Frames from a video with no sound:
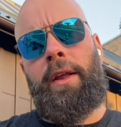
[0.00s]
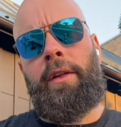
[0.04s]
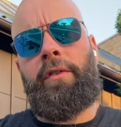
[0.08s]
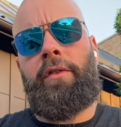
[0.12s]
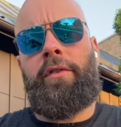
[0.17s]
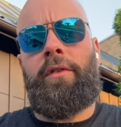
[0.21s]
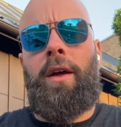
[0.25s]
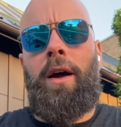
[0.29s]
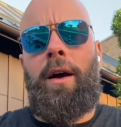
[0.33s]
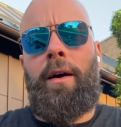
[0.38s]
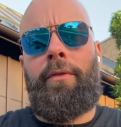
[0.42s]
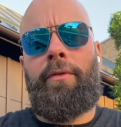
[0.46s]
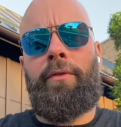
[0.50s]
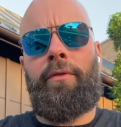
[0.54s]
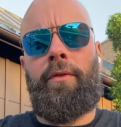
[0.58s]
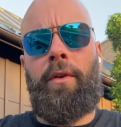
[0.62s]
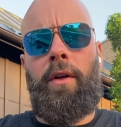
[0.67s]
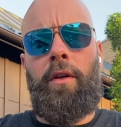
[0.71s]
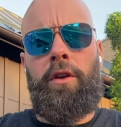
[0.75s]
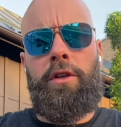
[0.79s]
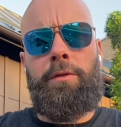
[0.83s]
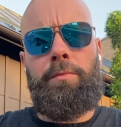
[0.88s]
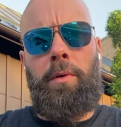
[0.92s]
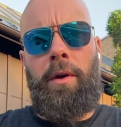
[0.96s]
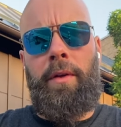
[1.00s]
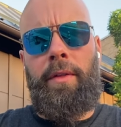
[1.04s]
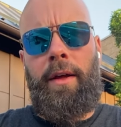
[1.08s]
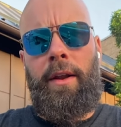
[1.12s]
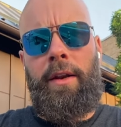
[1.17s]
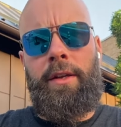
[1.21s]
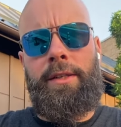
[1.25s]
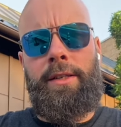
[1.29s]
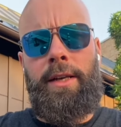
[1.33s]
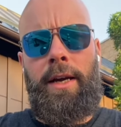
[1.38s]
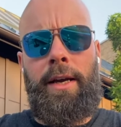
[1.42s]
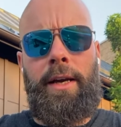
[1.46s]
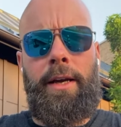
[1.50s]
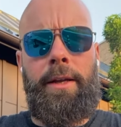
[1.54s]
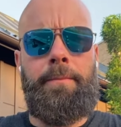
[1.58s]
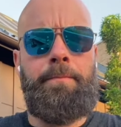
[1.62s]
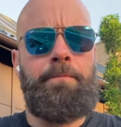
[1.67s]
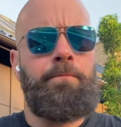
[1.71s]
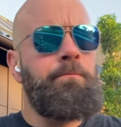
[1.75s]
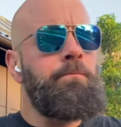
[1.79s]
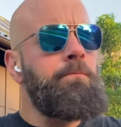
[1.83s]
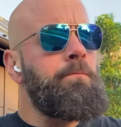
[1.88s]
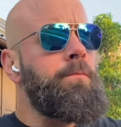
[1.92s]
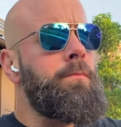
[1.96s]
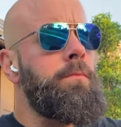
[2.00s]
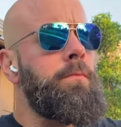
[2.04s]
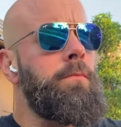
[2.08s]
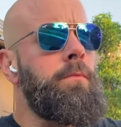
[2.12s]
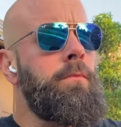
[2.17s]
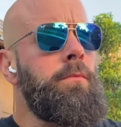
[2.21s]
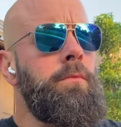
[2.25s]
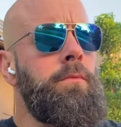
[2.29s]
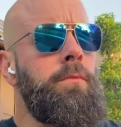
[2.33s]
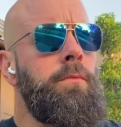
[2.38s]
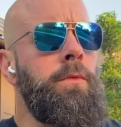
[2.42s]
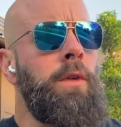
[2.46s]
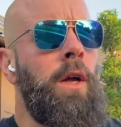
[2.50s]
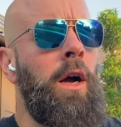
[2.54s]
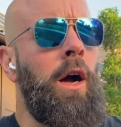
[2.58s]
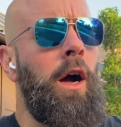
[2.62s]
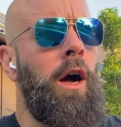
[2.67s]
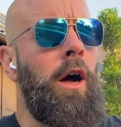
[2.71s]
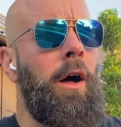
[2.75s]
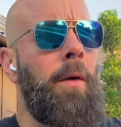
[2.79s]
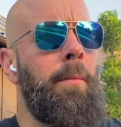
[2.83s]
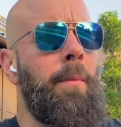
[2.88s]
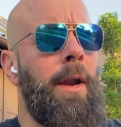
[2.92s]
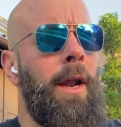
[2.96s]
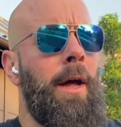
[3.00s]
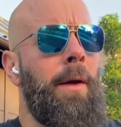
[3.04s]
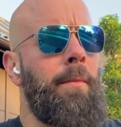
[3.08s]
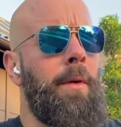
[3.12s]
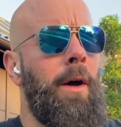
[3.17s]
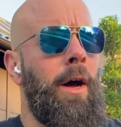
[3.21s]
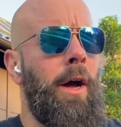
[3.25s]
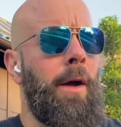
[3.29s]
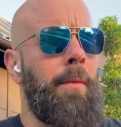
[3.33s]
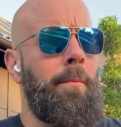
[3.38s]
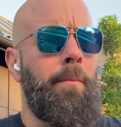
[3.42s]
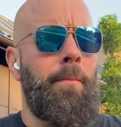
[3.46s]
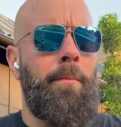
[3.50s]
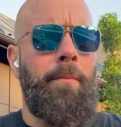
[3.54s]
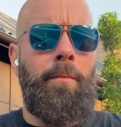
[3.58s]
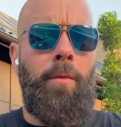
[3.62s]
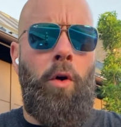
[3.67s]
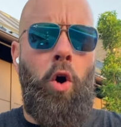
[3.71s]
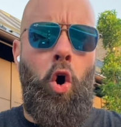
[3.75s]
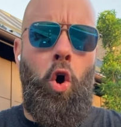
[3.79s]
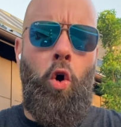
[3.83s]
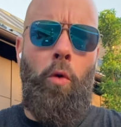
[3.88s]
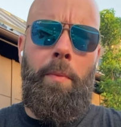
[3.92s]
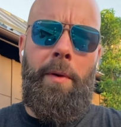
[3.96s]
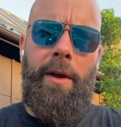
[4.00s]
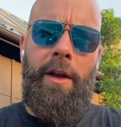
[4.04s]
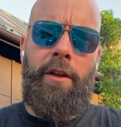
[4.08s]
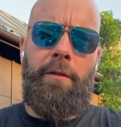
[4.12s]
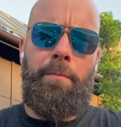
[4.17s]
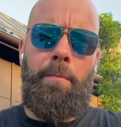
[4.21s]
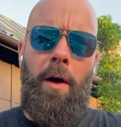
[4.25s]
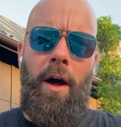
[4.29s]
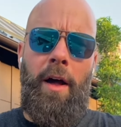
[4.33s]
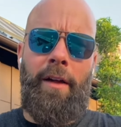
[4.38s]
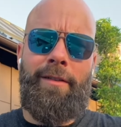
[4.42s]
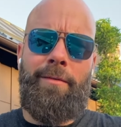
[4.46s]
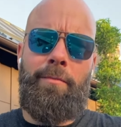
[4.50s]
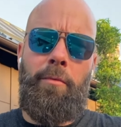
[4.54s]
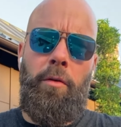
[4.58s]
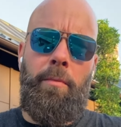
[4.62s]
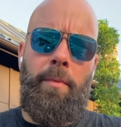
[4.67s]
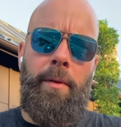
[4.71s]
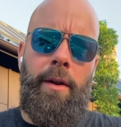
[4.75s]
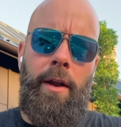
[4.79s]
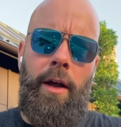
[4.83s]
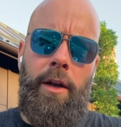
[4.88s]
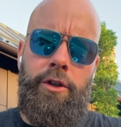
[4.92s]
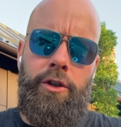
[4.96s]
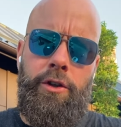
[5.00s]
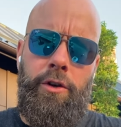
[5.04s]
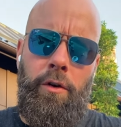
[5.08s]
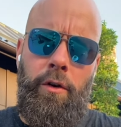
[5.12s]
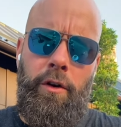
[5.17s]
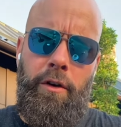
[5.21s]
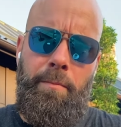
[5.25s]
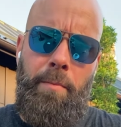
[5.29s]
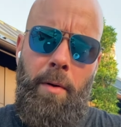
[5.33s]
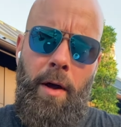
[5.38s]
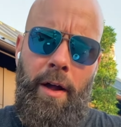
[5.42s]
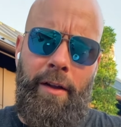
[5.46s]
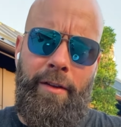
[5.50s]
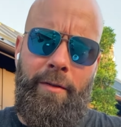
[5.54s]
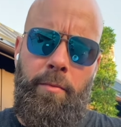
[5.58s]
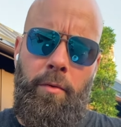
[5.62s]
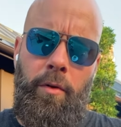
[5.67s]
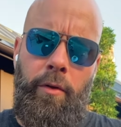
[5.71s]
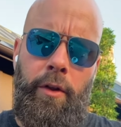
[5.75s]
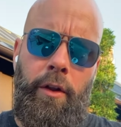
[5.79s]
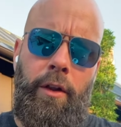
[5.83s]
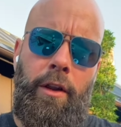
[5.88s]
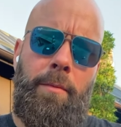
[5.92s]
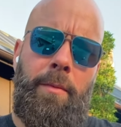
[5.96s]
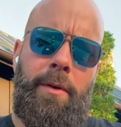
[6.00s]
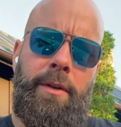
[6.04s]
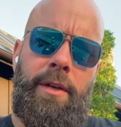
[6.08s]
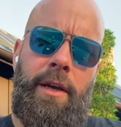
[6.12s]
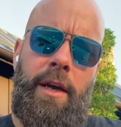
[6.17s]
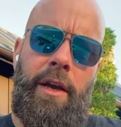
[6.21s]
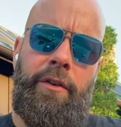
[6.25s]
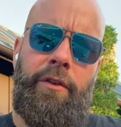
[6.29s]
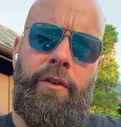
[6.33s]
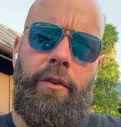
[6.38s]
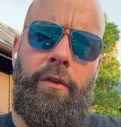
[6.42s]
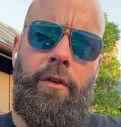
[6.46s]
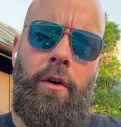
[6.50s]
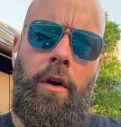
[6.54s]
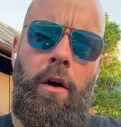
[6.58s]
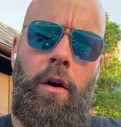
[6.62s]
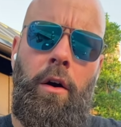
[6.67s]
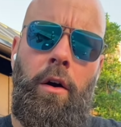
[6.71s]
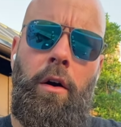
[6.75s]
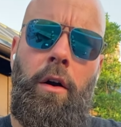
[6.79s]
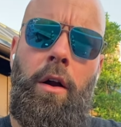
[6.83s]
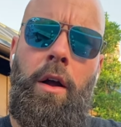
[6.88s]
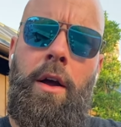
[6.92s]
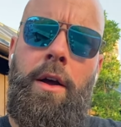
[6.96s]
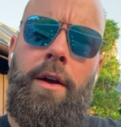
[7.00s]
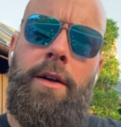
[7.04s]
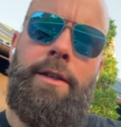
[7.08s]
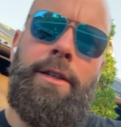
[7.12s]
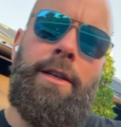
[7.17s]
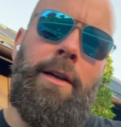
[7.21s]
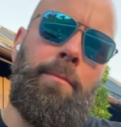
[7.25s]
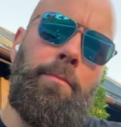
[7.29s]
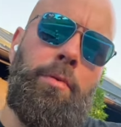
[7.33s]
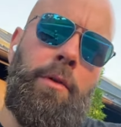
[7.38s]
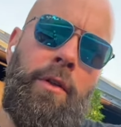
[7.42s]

stuff. I'll explain that in a second. And I'm hoping it's possible, but not sure it's possible. And the limitations are simply